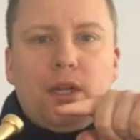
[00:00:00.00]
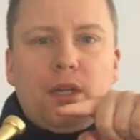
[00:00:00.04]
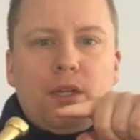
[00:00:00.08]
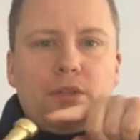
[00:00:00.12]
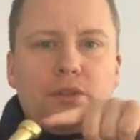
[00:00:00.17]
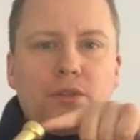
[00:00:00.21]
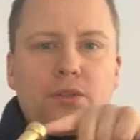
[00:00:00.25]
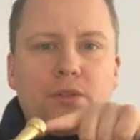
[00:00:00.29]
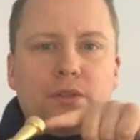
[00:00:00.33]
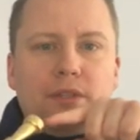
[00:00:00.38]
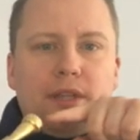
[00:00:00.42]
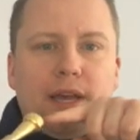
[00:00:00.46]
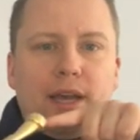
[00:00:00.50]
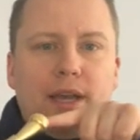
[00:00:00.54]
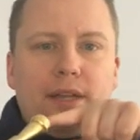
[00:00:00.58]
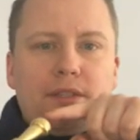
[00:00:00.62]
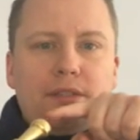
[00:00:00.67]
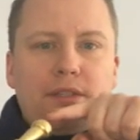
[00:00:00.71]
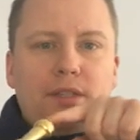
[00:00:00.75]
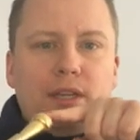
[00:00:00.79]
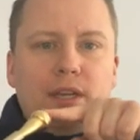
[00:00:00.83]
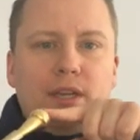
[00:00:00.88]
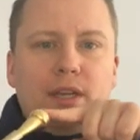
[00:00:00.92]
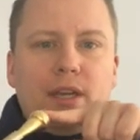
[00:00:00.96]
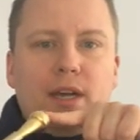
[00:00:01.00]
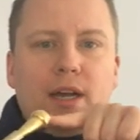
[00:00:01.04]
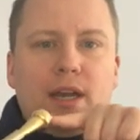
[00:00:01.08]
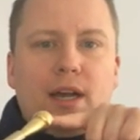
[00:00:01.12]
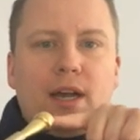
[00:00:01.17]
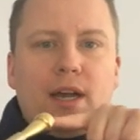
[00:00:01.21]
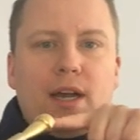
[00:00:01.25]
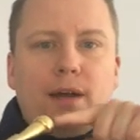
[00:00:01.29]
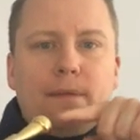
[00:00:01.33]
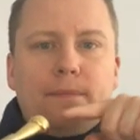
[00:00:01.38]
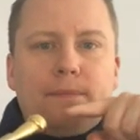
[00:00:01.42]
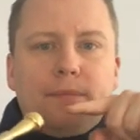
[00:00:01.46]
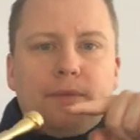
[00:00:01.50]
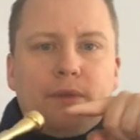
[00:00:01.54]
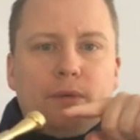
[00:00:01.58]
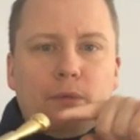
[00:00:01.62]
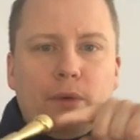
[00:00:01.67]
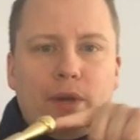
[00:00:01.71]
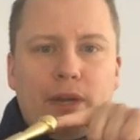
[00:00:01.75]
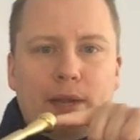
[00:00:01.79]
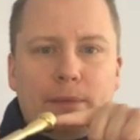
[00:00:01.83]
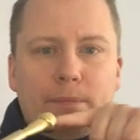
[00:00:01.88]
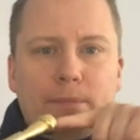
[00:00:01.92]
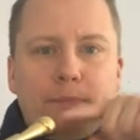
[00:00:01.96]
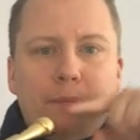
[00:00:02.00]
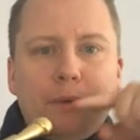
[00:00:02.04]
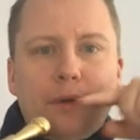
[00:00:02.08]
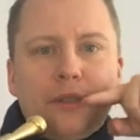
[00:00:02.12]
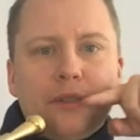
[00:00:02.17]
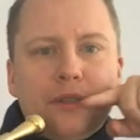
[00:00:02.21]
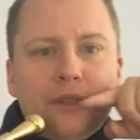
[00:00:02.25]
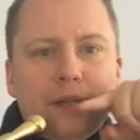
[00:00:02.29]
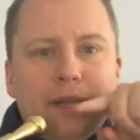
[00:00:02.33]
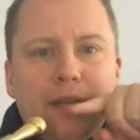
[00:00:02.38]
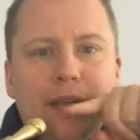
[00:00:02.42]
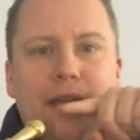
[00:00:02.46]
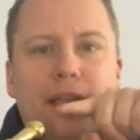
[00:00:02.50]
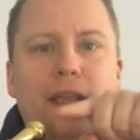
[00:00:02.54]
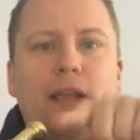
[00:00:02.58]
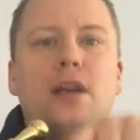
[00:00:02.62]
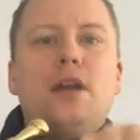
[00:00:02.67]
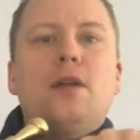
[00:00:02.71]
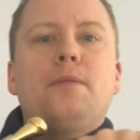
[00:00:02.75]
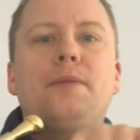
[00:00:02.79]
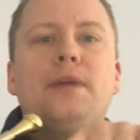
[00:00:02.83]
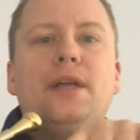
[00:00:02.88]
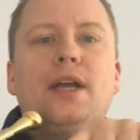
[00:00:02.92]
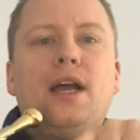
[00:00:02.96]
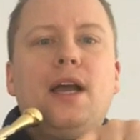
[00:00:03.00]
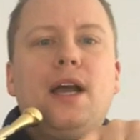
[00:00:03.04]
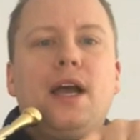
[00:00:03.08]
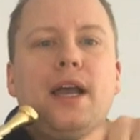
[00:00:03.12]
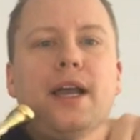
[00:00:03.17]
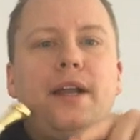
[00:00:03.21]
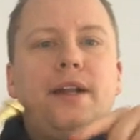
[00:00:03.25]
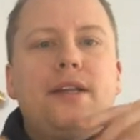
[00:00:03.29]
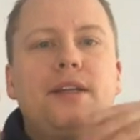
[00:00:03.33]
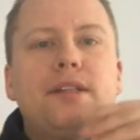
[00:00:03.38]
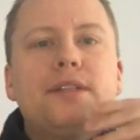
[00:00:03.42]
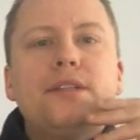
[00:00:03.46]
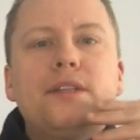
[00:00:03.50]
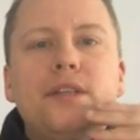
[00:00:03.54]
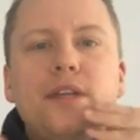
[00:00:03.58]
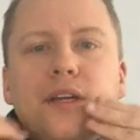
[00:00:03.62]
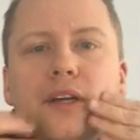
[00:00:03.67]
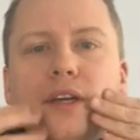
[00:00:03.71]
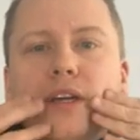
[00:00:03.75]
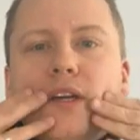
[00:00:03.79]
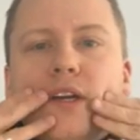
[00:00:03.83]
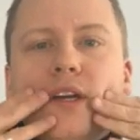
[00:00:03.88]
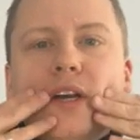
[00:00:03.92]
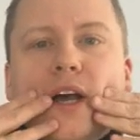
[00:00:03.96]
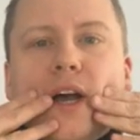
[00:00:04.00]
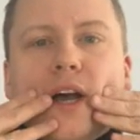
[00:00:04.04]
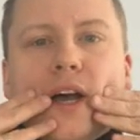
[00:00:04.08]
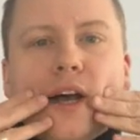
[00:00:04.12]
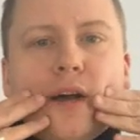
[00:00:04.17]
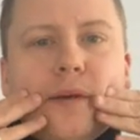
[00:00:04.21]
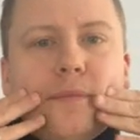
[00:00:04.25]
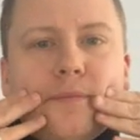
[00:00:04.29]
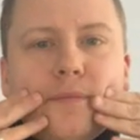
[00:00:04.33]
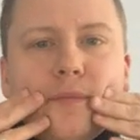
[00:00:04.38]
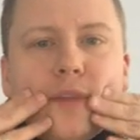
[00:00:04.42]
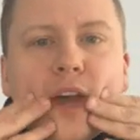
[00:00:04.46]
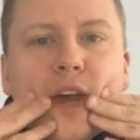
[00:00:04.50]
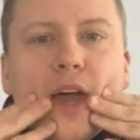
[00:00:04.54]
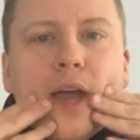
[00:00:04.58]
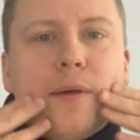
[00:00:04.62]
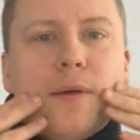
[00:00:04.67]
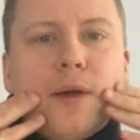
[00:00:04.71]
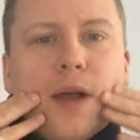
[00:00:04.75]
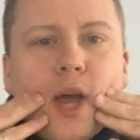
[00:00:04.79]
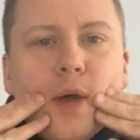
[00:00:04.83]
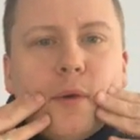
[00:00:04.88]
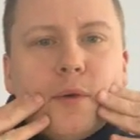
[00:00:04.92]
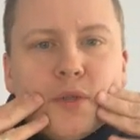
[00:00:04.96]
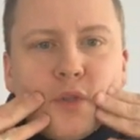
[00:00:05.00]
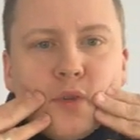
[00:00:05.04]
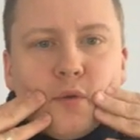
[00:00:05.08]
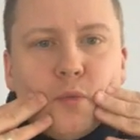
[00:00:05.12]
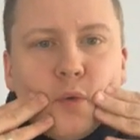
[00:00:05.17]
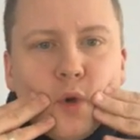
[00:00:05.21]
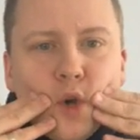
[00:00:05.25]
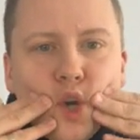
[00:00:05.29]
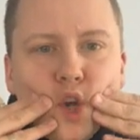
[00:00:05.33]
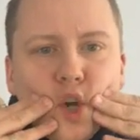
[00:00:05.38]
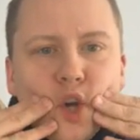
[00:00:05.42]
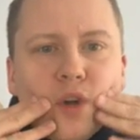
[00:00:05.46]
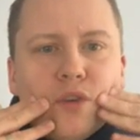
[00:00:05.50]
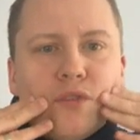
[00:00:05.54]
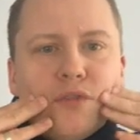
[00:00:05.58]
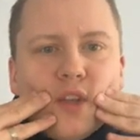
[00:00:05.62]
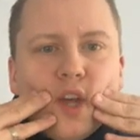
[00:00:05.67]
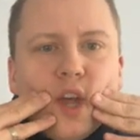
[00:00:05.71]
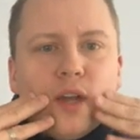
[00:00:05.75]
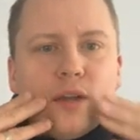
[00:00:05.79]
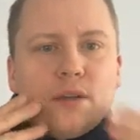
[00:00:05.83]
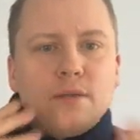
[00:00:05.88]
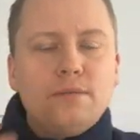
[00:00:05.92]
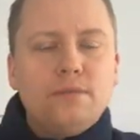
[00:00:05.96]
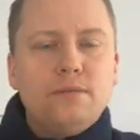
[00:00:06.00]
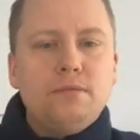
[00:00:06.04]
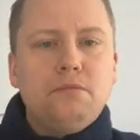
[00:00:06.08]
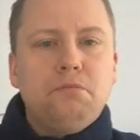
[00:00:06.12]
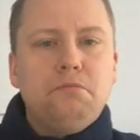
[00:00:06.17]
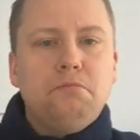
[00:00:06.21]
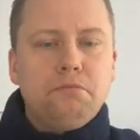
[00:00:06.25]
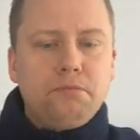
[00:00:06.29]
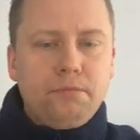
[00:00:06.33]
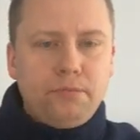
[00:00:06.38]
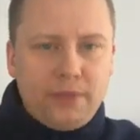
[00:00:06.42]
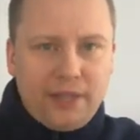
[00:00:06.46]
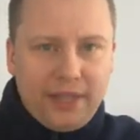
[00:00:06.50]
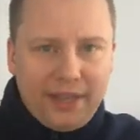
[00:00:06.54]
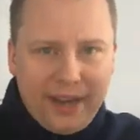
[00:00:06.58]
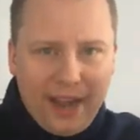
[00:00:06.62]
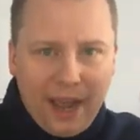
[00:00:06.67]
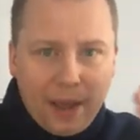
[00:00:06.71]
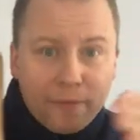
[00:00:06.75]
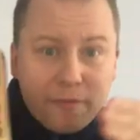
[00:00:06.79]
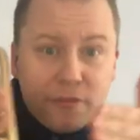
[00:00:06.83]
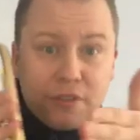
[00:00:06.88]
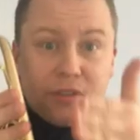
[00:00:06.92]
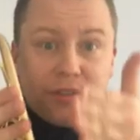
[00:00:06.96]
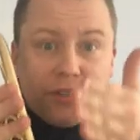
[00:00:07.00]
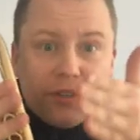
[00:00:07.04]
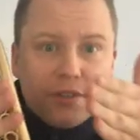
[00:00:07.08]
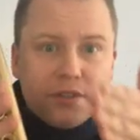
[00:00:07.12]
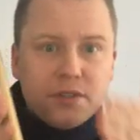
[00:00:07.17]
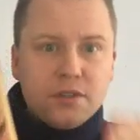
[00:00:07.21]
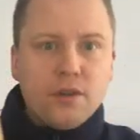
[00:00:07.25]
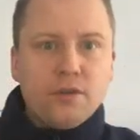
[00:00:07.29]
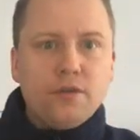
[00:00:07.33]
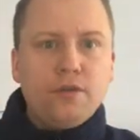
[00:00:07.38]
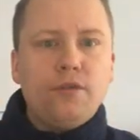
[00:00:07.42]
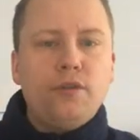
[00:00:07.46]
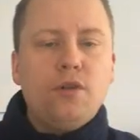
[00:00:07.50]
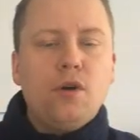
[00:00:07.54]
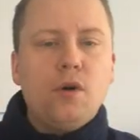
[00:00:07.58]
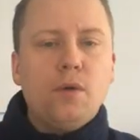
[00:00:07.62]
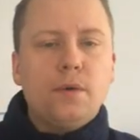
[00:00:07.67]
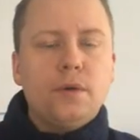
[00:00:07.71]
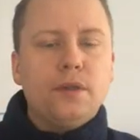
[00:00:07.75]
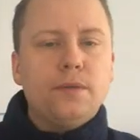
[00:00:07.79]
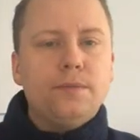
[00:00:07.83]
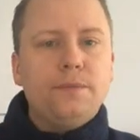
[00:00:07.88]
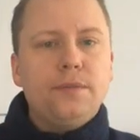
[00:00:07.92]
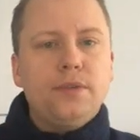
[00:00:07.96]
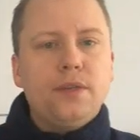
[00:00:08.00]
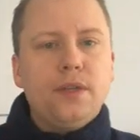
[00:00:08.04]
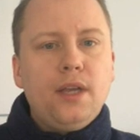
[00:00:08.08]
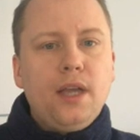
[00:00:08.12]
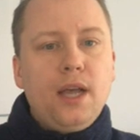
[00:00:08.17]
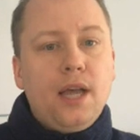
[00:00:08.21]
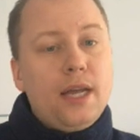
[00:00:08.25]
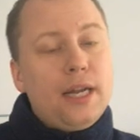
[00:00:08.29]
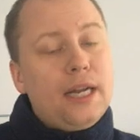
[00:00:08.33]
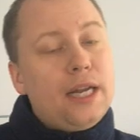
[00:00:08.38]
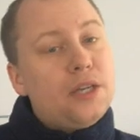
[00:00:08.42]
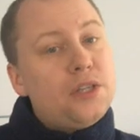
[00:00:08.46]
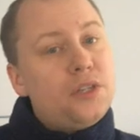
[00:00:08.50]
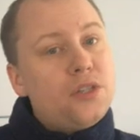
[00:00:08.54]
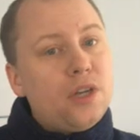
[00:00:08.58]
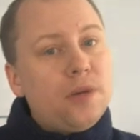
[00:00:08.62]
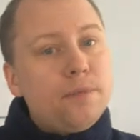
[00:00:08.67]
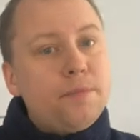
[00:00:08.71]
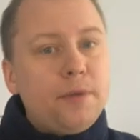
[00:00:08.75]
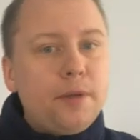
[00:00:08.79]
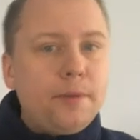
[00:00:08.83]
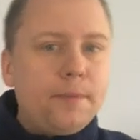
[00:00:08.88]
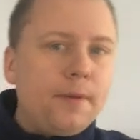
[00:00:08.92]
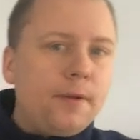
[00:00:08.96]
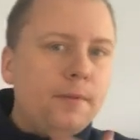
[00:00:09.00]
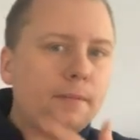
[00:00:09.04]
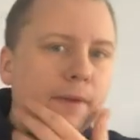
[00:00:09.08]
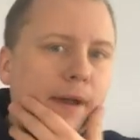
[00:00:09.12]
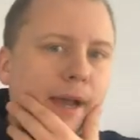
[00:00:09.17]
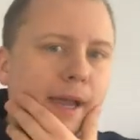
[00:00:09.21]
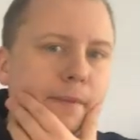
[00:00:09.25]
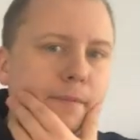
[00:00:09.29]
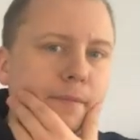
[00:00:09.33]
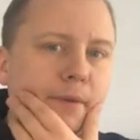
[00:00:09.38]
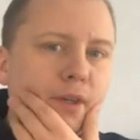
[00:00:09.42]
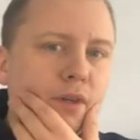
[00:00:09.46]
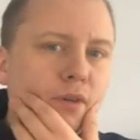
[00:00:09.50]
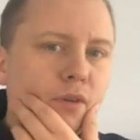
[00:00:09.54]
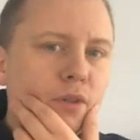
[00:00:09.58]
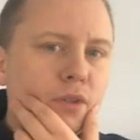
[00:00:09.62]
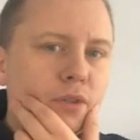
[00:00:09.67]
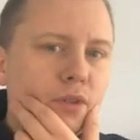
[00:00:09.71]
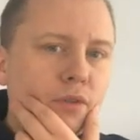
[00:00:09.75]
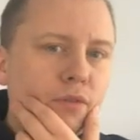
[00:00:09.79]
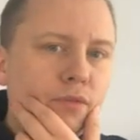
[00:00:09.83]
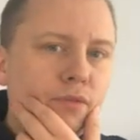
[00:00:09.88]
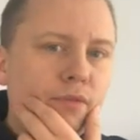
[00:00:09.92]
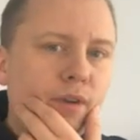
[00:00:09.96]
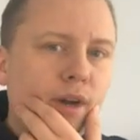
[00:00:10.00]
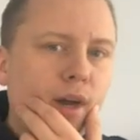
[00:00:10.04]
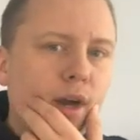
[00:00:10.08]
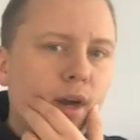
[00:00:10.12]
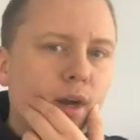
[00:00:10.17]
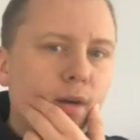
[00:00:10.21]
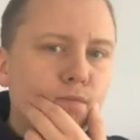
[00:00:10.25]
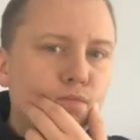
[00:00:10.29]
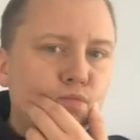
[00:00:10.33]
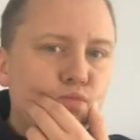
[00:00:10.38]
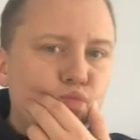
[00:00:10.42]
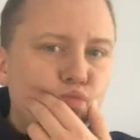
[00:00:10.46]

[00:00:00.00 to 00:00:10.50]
so that when I put the air behind it, I was aware of that emphasis of forward. Now, some people might be going too far,